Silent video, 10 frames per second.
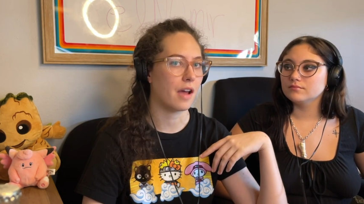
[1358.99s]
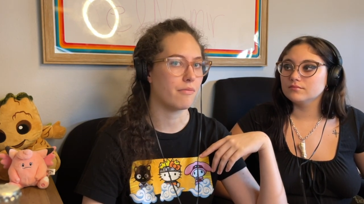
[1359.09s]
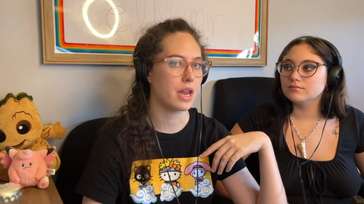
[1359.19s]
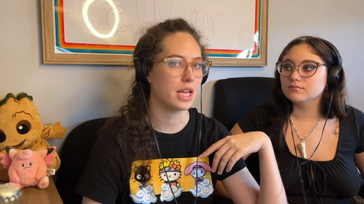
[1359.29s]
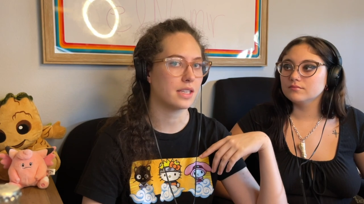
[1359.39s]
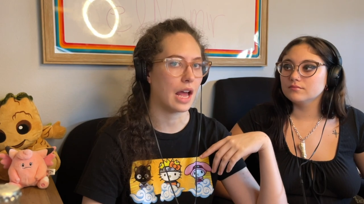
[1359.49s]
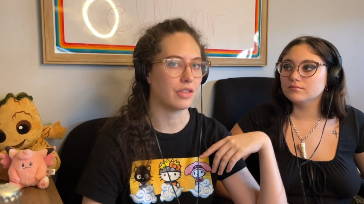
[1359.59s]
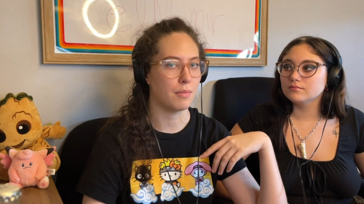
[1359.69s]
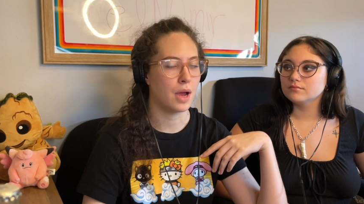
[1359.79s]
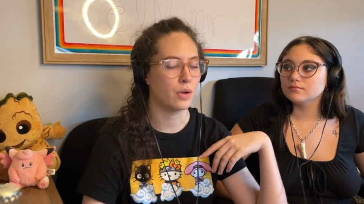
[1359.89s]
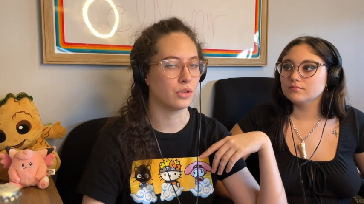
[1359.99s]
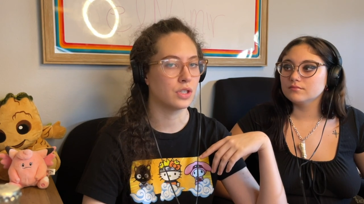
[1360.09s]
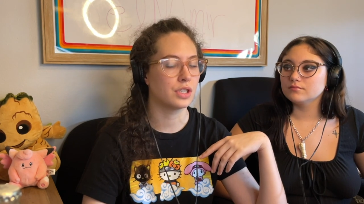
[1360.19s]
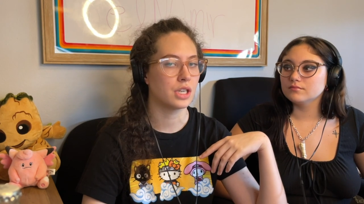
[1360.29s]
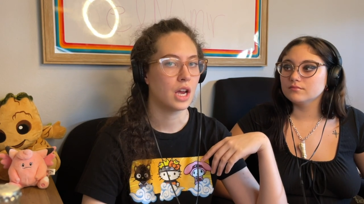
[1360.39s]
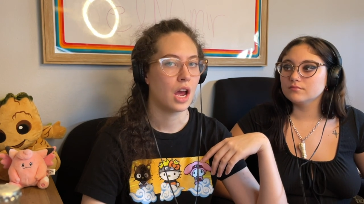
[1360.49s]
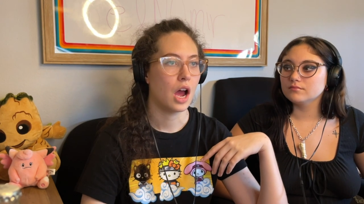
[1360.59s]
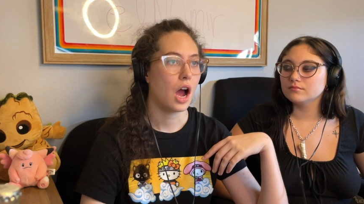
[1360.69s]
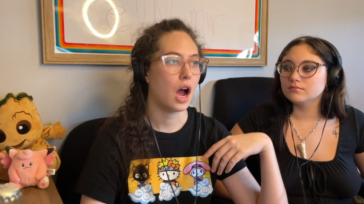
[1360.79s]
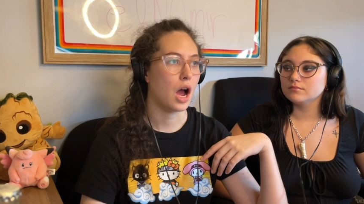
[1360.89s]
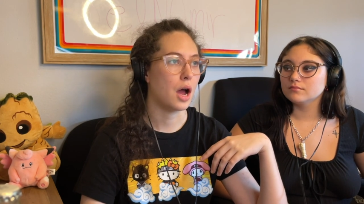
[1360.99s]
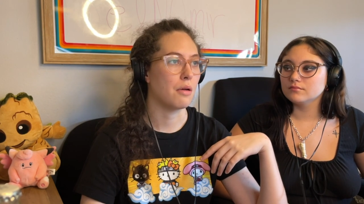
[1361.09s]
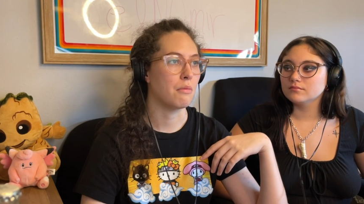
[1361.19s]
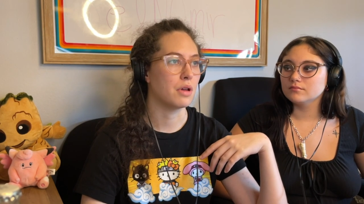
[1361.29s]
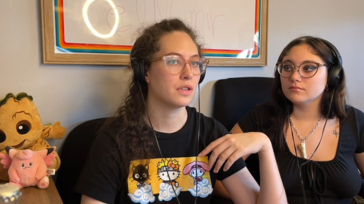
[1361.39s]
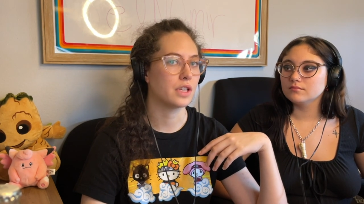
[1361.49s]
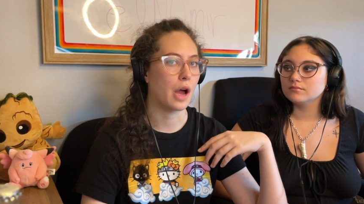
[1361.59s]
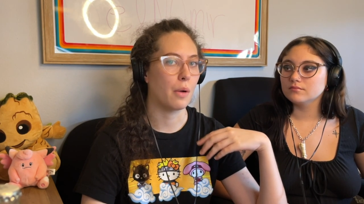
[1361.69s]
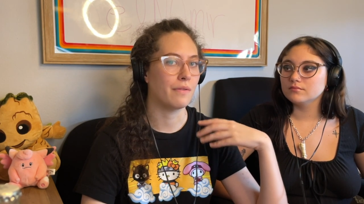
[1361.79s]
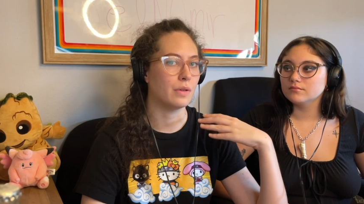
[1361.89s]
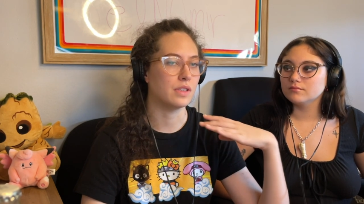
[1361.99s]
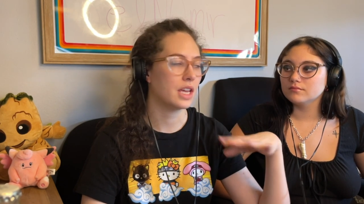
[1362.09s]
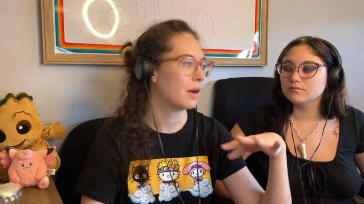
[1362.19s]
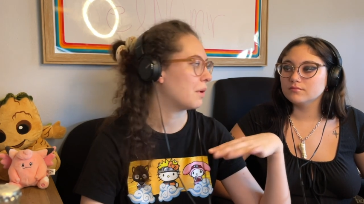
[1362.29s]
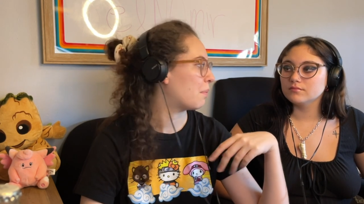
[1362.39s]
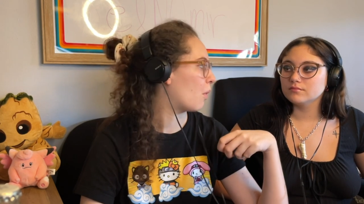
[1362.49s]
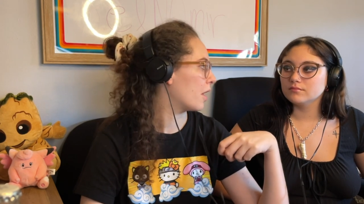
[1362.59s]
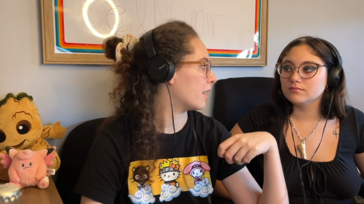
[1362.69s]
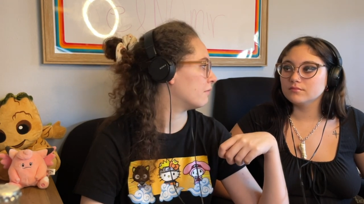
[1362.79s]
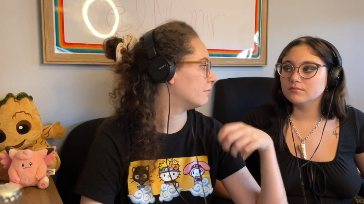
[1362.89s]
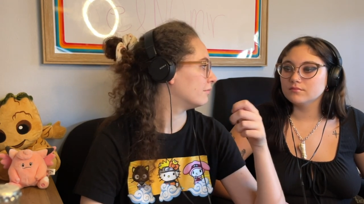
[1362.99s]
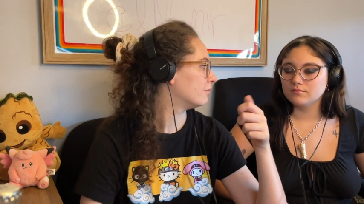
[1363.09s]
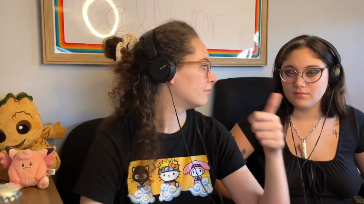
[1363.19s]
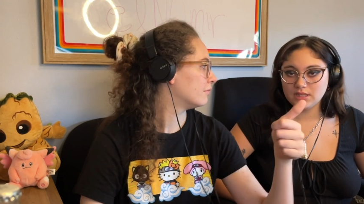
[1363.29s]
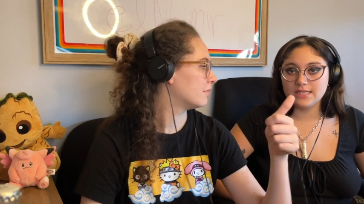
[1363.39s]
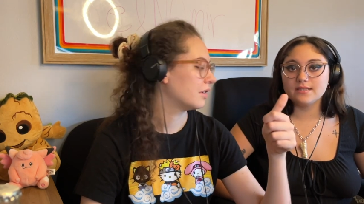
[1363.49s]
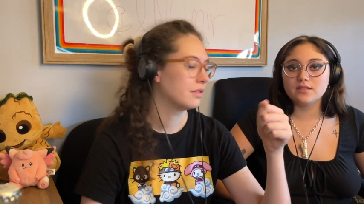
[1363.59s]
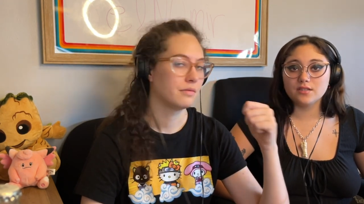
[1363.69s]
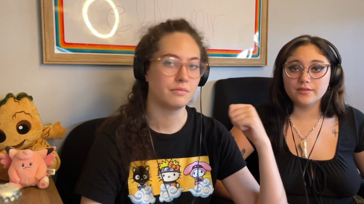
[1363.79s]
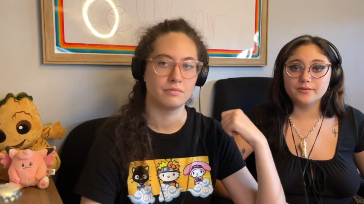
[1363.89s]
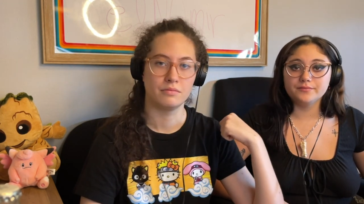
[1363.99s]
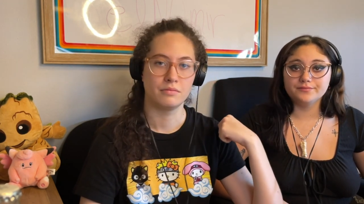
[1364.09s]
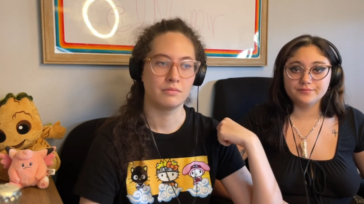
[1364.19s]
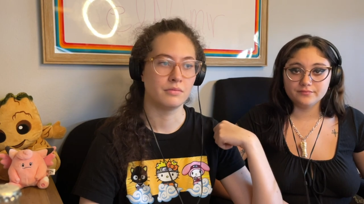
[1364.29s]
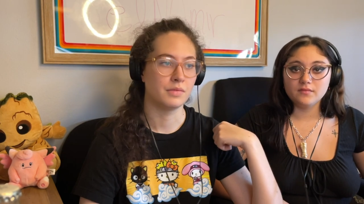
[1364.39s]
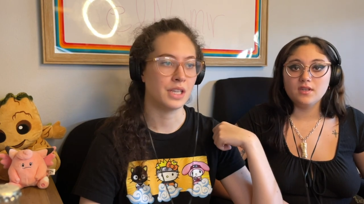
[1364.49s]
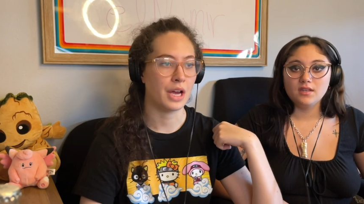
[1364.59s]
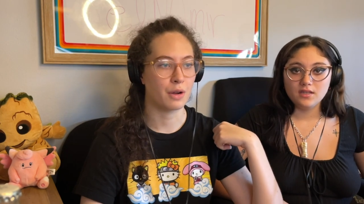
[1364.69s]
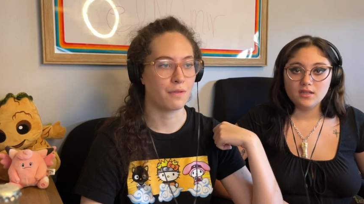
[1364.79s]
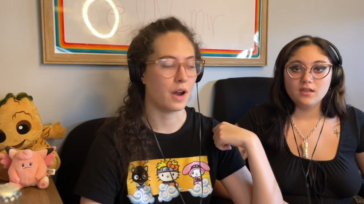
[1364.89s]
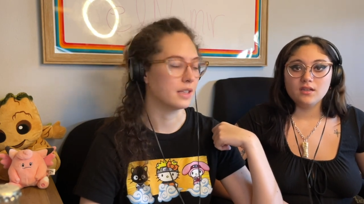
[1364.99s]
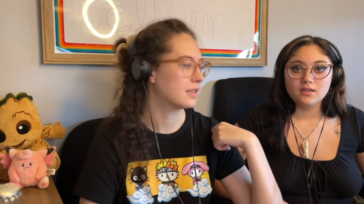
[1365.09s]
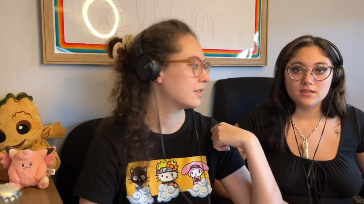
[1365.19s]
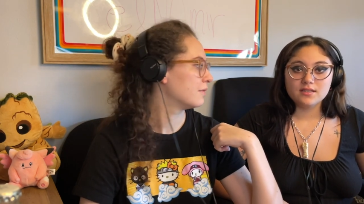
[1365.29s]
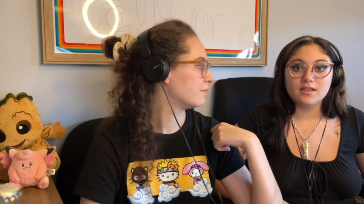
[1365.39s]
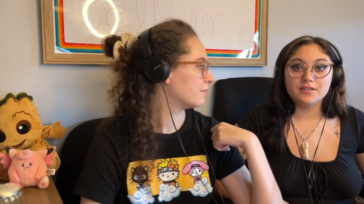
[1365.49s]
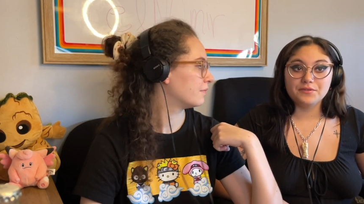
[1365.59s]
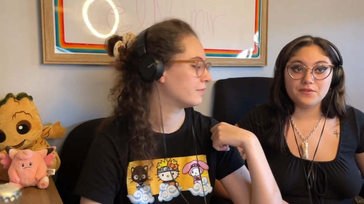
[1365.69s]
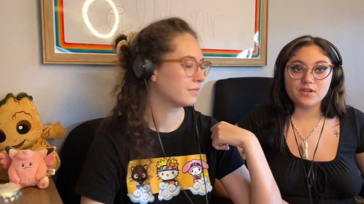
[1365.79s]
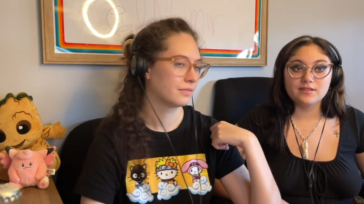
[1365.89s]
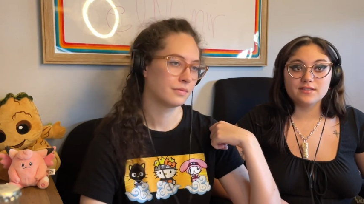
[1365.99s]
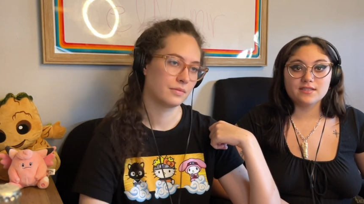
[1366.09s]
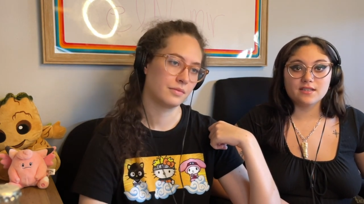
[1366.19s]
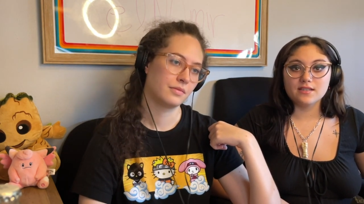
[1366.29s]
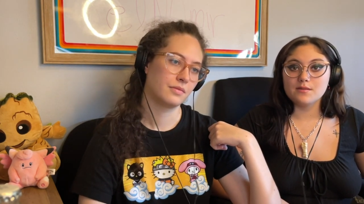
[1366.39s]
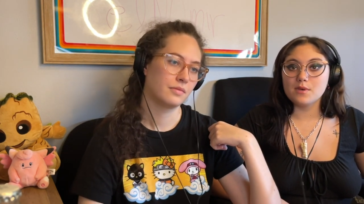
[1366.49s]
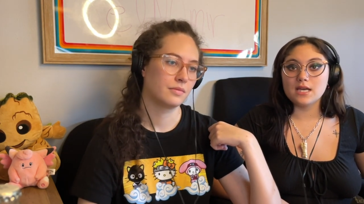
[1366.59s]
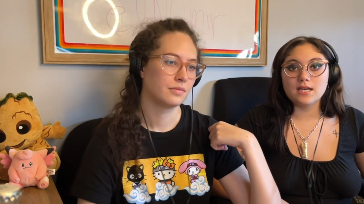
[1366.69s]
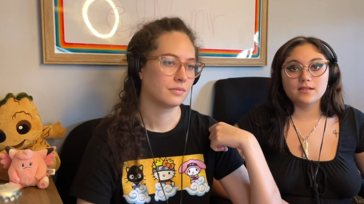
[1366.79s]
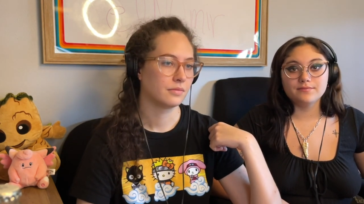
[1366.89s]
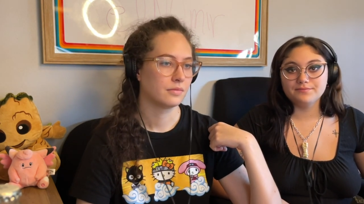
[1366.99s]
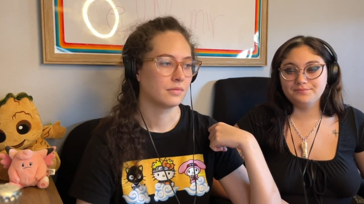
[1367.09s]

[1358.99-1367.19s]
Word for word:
Speaker 1: like five minutes at the most. Um, so if you see it, report it. Please do. Tell
Speaker 2: your friends. Tell your friends. Tell your ma.